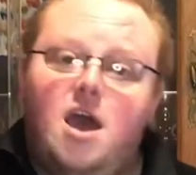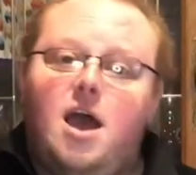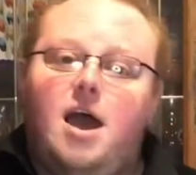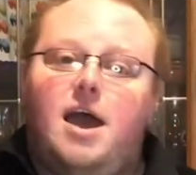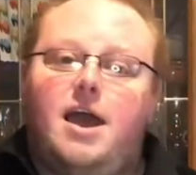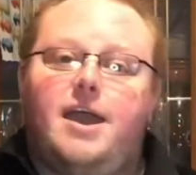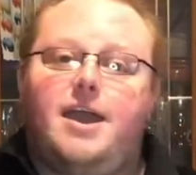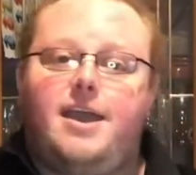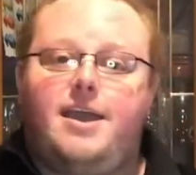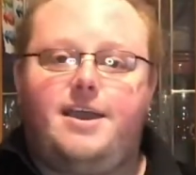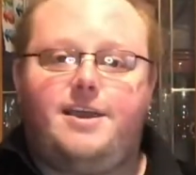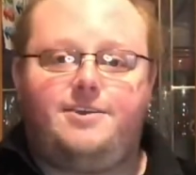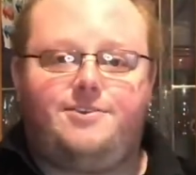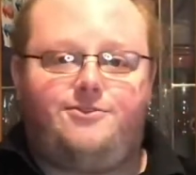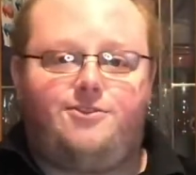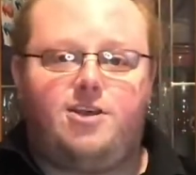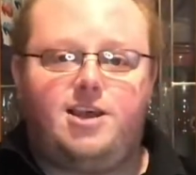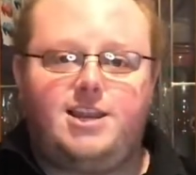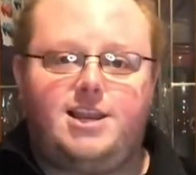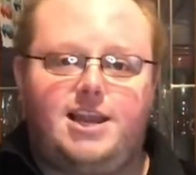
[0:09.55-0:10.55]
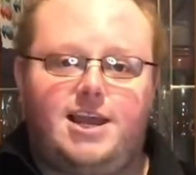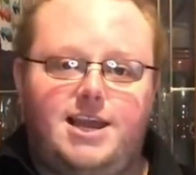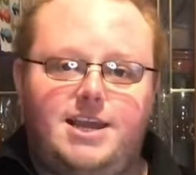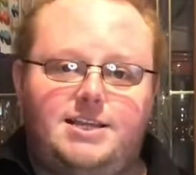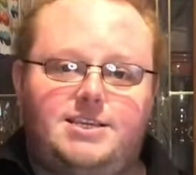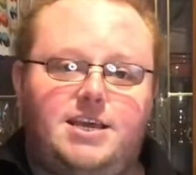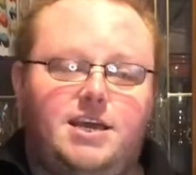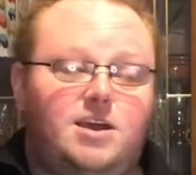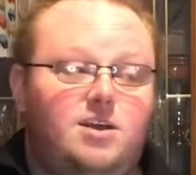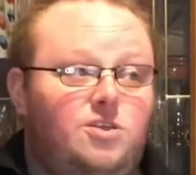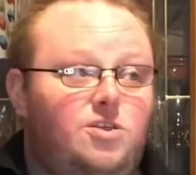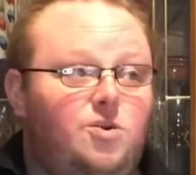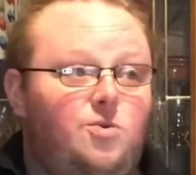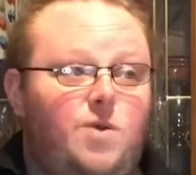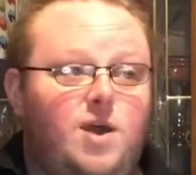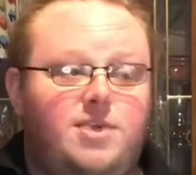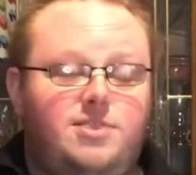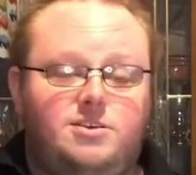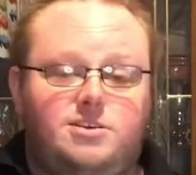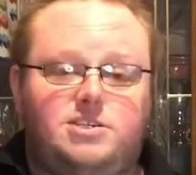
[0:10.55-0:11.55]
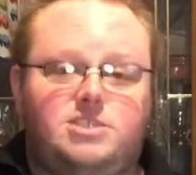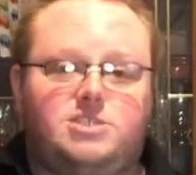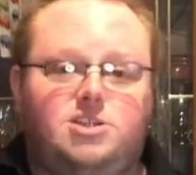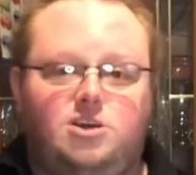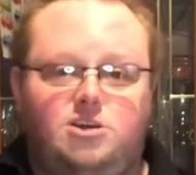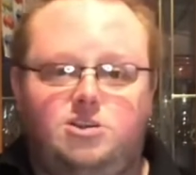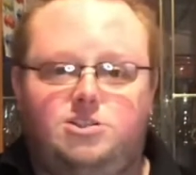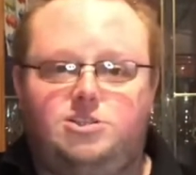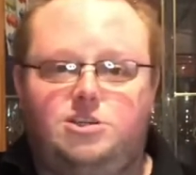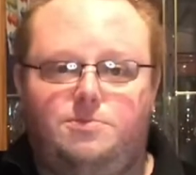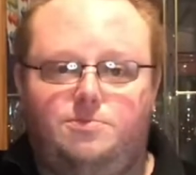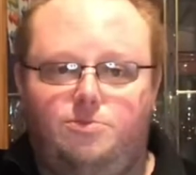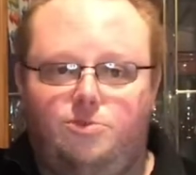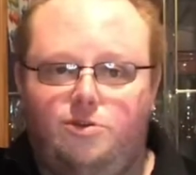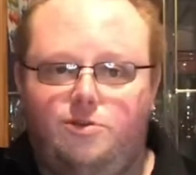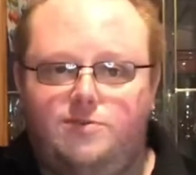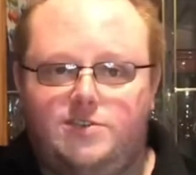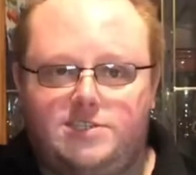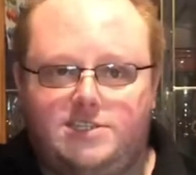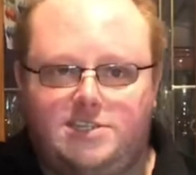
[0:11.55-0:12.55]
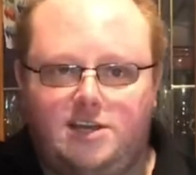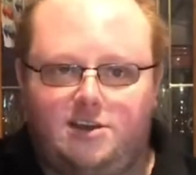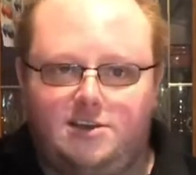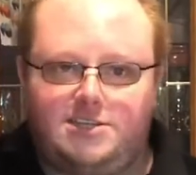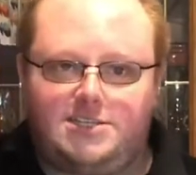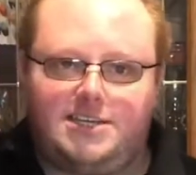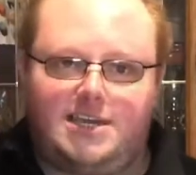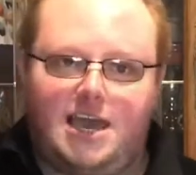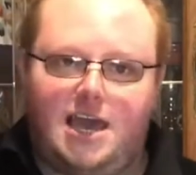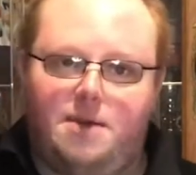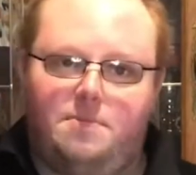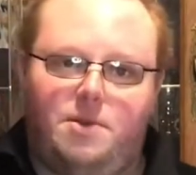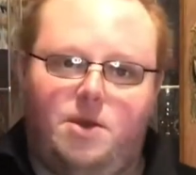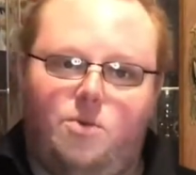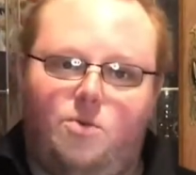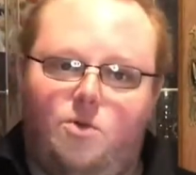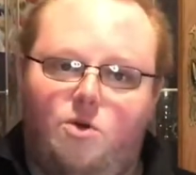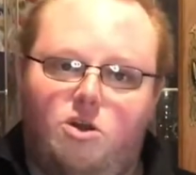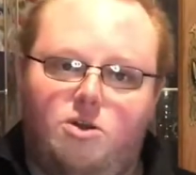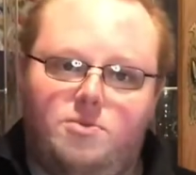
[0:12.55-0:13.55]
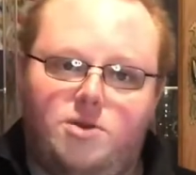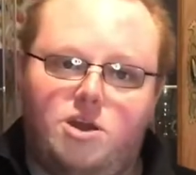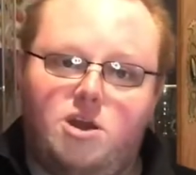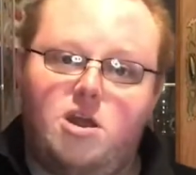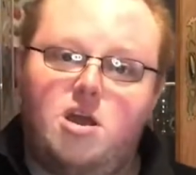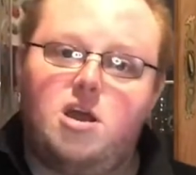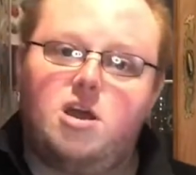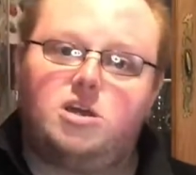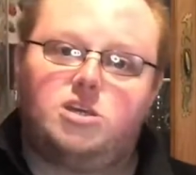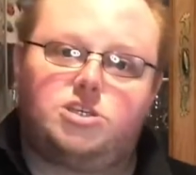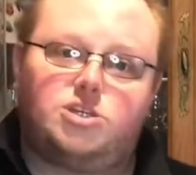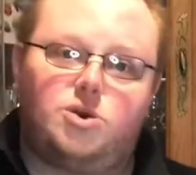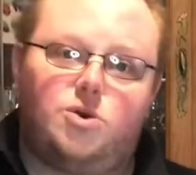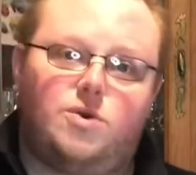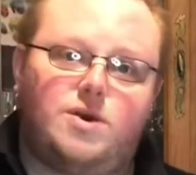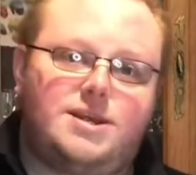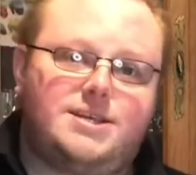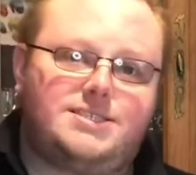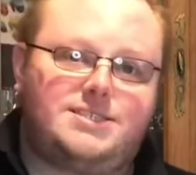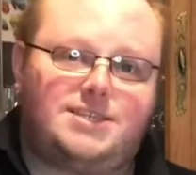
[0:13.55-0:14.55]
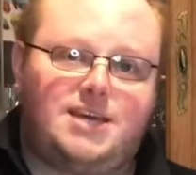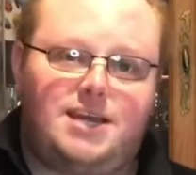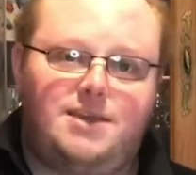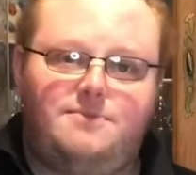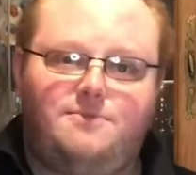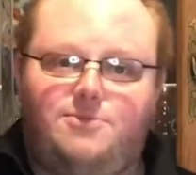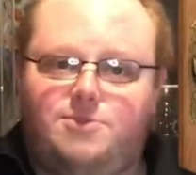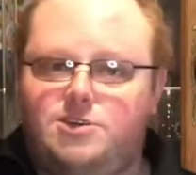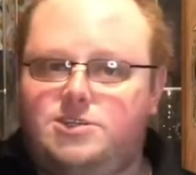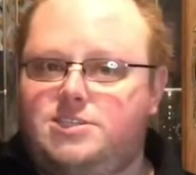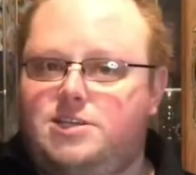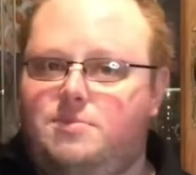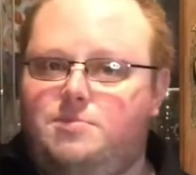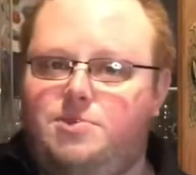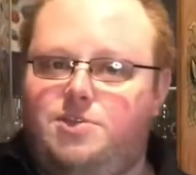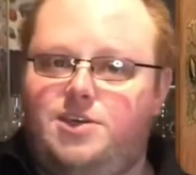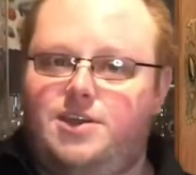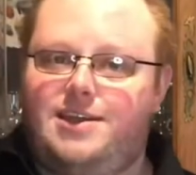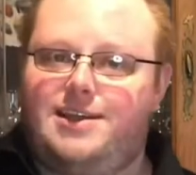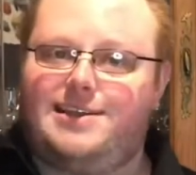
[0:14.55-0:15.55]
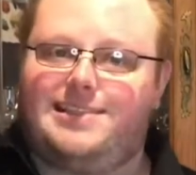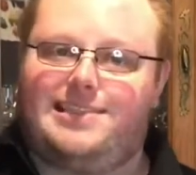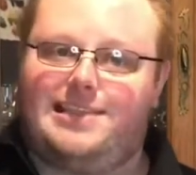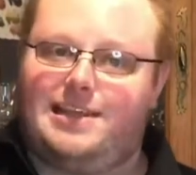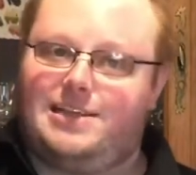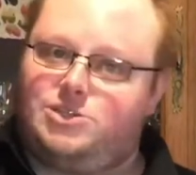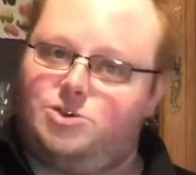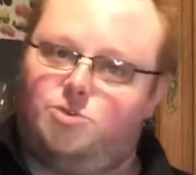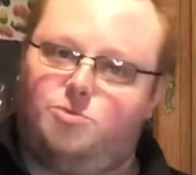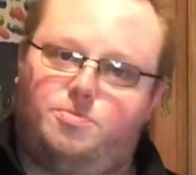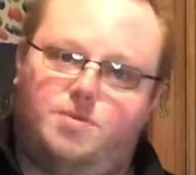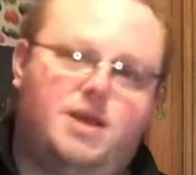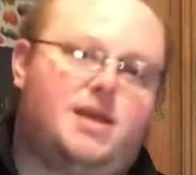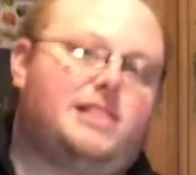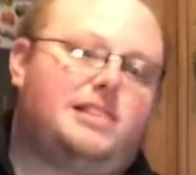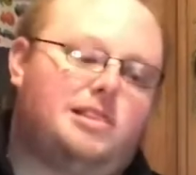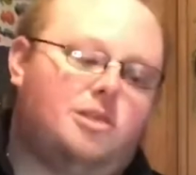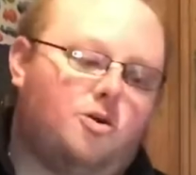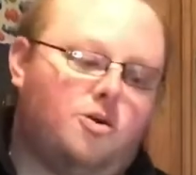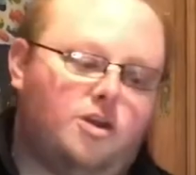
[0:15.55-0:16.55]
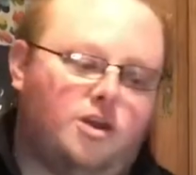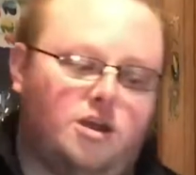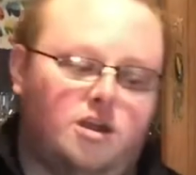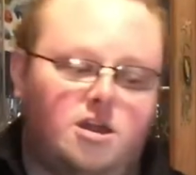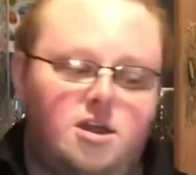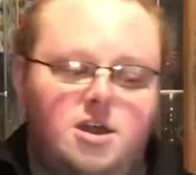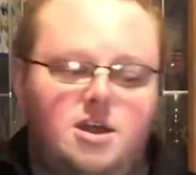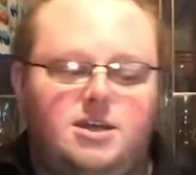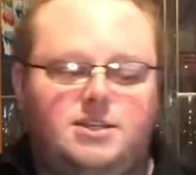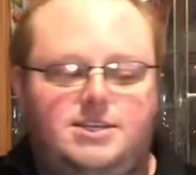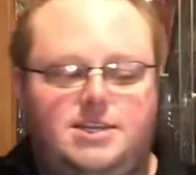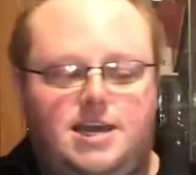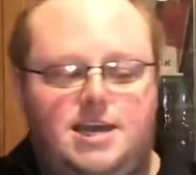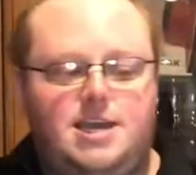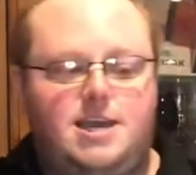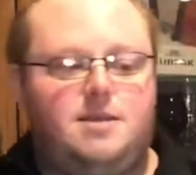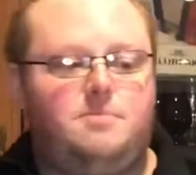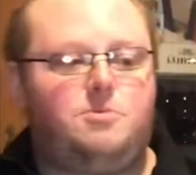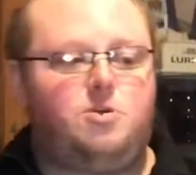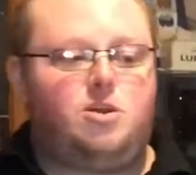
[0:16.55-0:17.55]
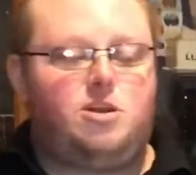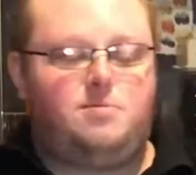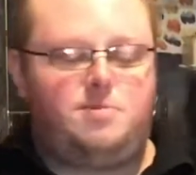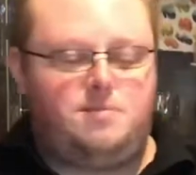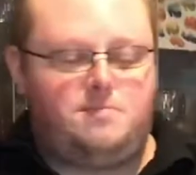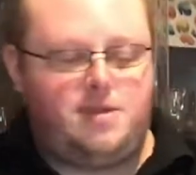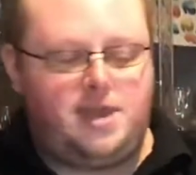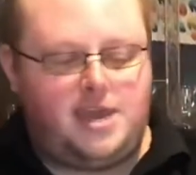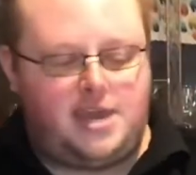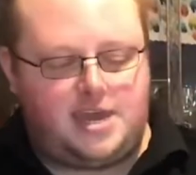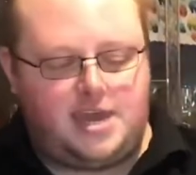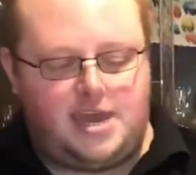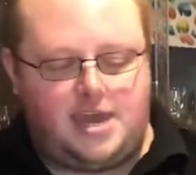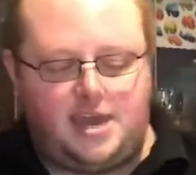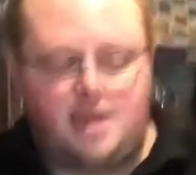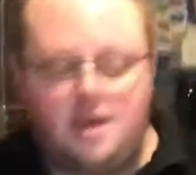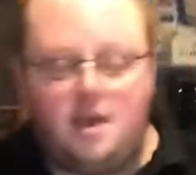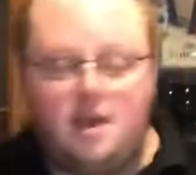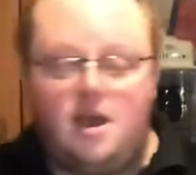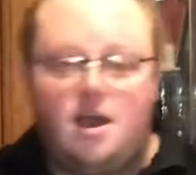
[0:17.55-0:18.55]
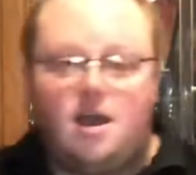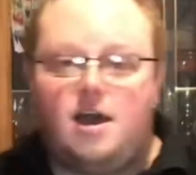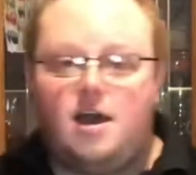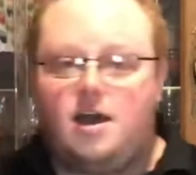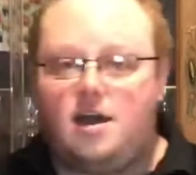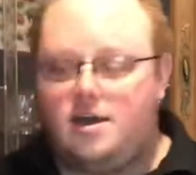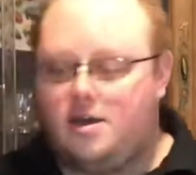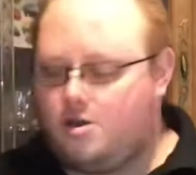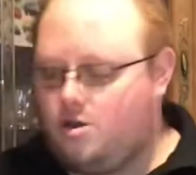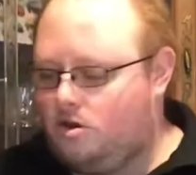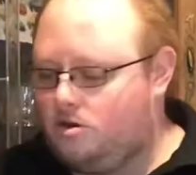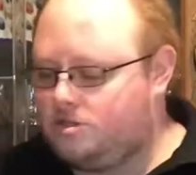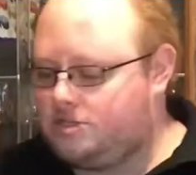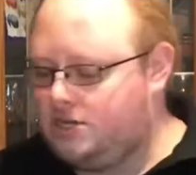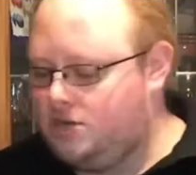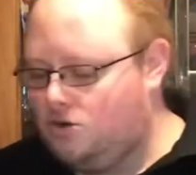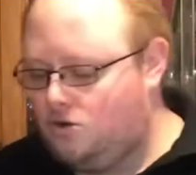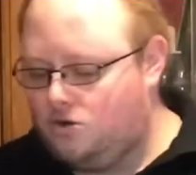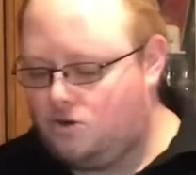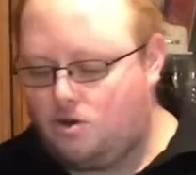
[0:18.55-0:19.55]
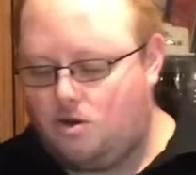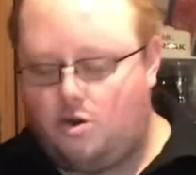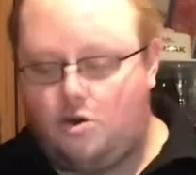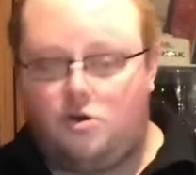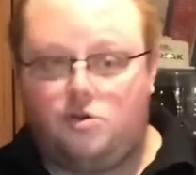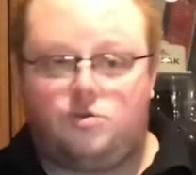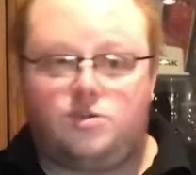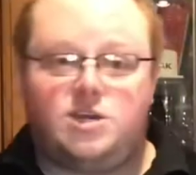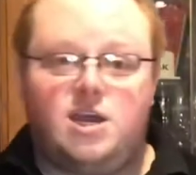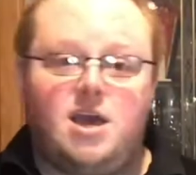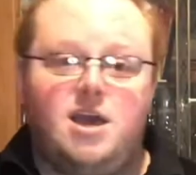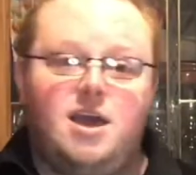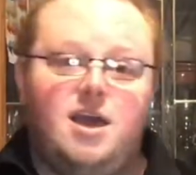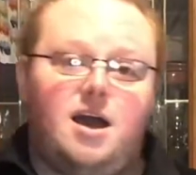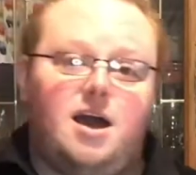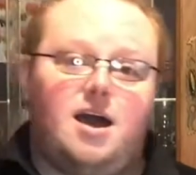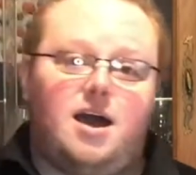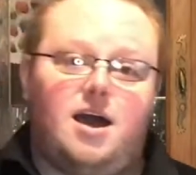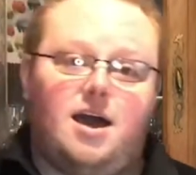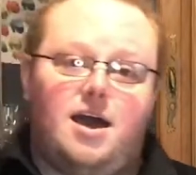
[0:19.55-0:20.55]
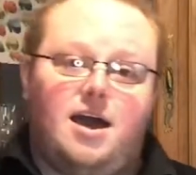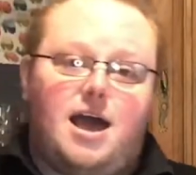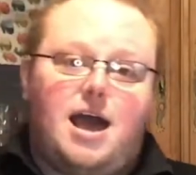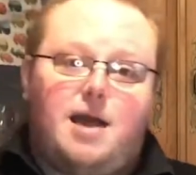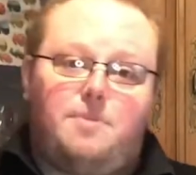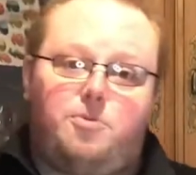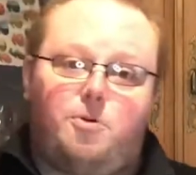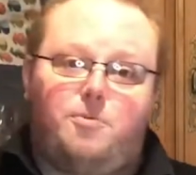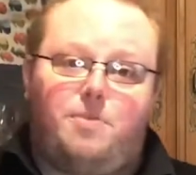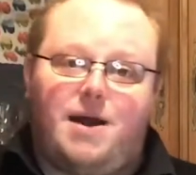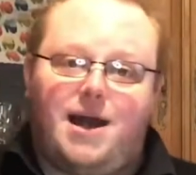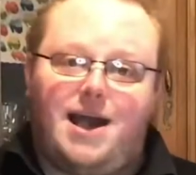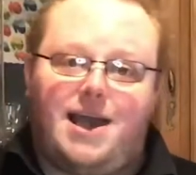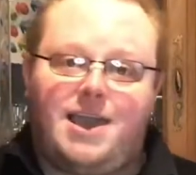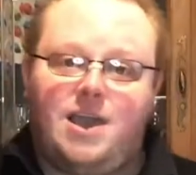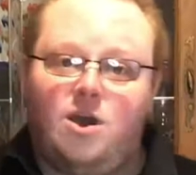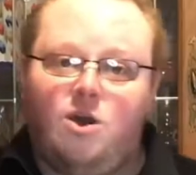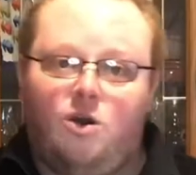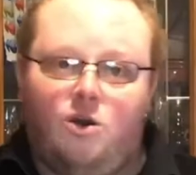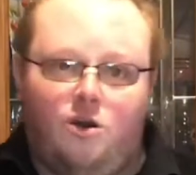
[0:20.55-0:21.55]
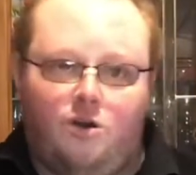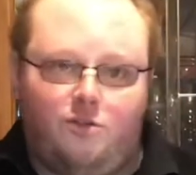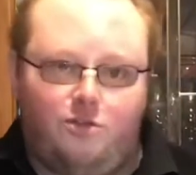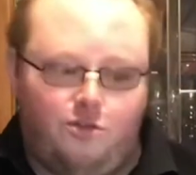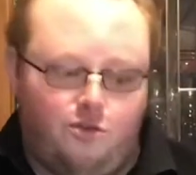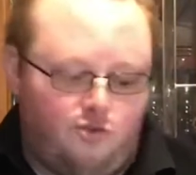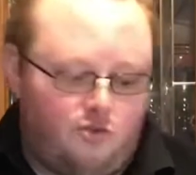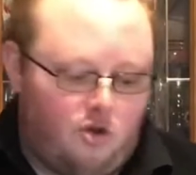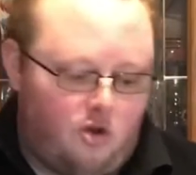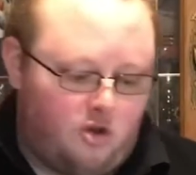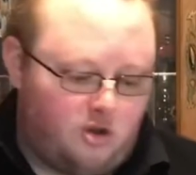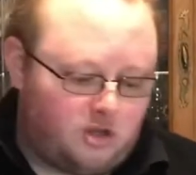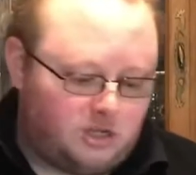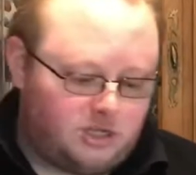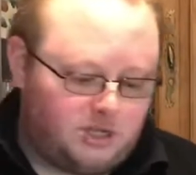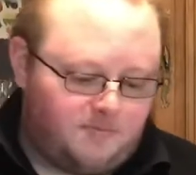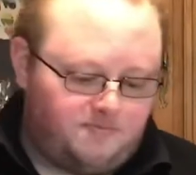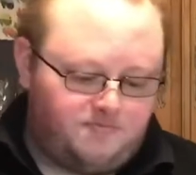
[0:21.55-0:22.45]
It's Friday night, the weather's starting to improve, it's starting to get a bit warmer, so it's time for something a little bit longer. Tonight I'm going to be making a cocktail called apple pie on the rocks.